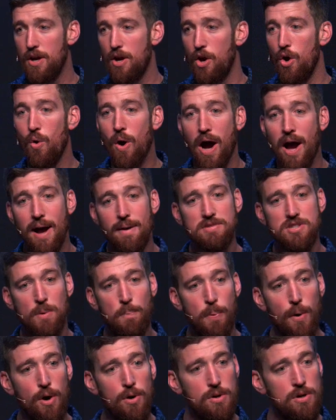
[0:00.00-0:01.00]
who I'm
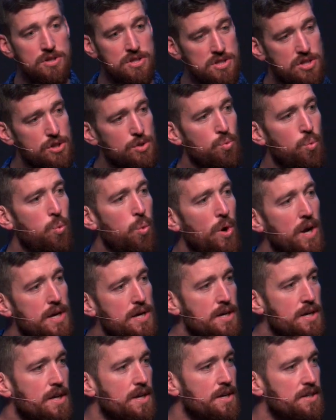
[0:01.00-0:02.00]
supposed to
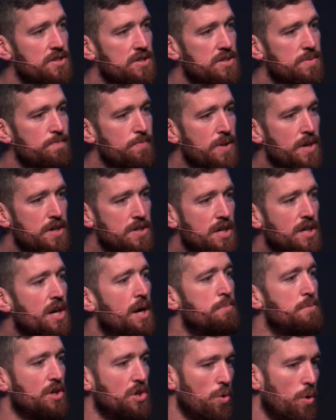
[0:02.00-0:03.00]
witness to
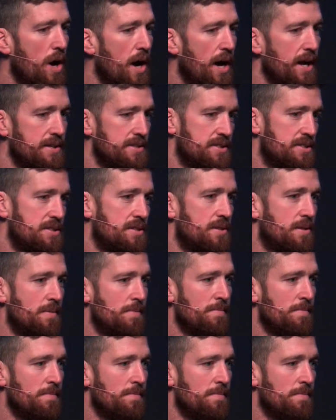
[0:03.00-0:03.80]
come to Christ.